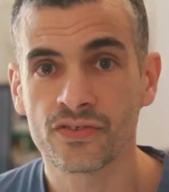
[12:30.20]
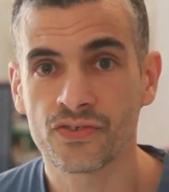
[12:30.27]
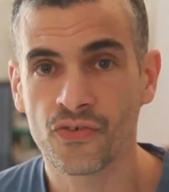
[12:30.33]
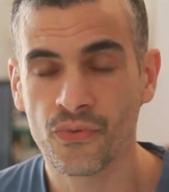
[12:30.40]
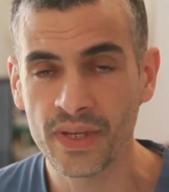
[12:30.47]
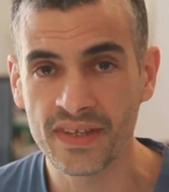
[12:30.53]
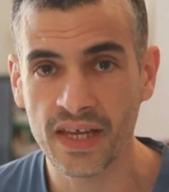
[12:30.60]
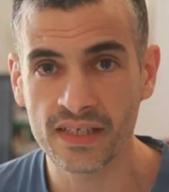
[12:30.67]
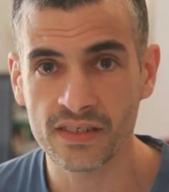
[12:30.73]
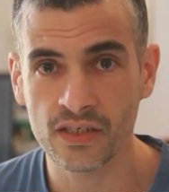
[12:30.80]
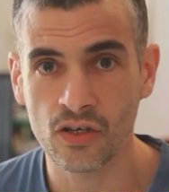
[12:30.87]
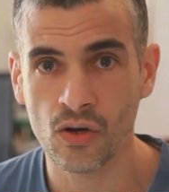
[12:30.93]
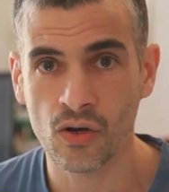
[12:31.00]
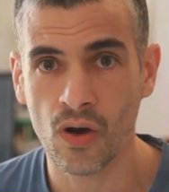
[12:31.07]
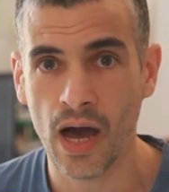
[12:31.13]
3 days
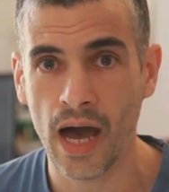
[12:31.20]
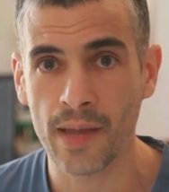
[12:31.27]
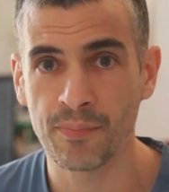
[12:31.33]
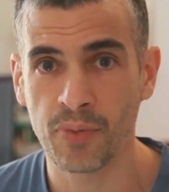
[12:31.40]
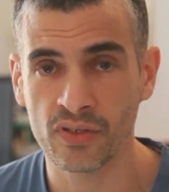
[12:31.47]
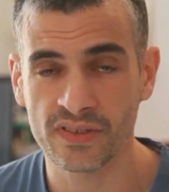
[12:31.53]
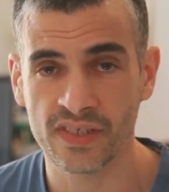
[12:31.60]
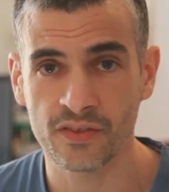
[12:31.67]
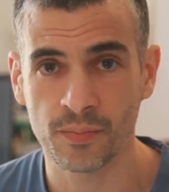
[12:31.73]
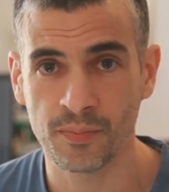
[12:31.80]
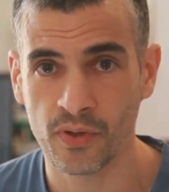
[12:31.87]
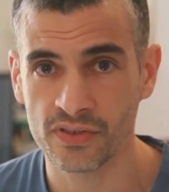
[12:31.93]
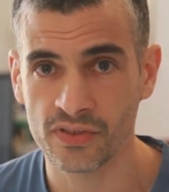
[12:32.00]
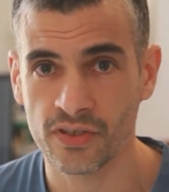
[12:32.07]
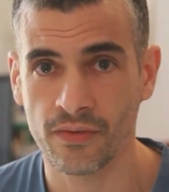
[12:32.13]
ago I posted a
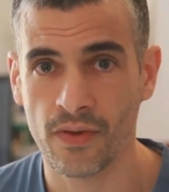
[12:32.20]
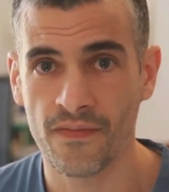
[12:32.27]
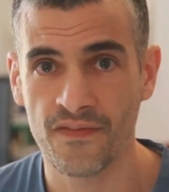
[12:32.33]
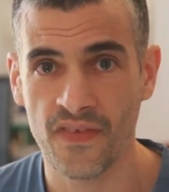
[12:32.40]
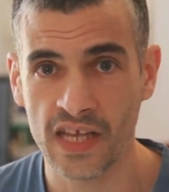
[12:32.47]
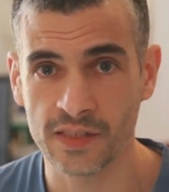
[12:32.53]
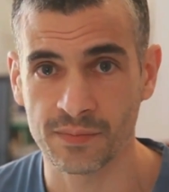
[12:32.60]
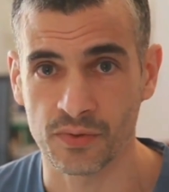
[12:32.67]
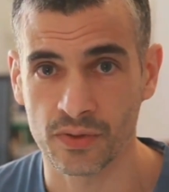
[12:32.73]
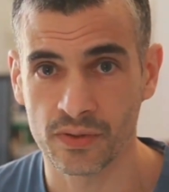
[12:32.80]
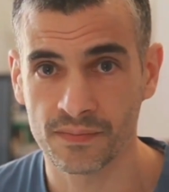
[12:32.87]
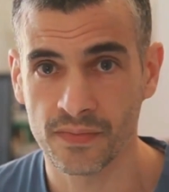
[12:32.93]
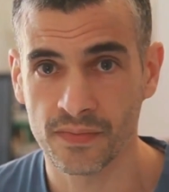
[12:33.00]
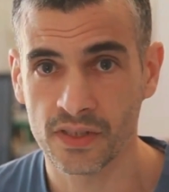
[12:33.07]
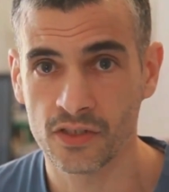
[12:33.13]
poster on Facebook.
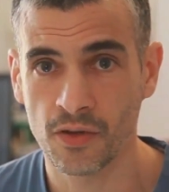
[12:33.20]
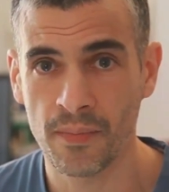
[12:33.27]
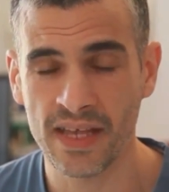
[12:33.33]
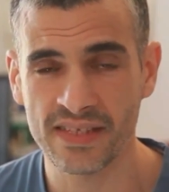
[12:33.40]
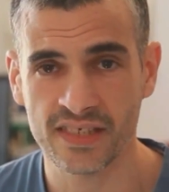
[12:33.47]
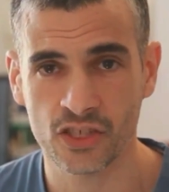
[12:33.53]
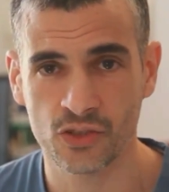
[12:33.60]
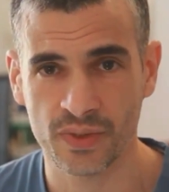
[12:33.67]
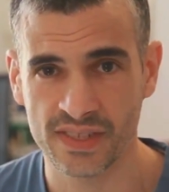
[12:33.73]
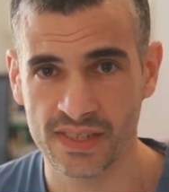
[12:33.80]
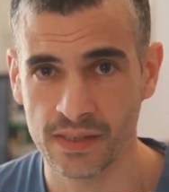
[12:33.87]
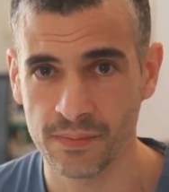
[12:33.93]
The message was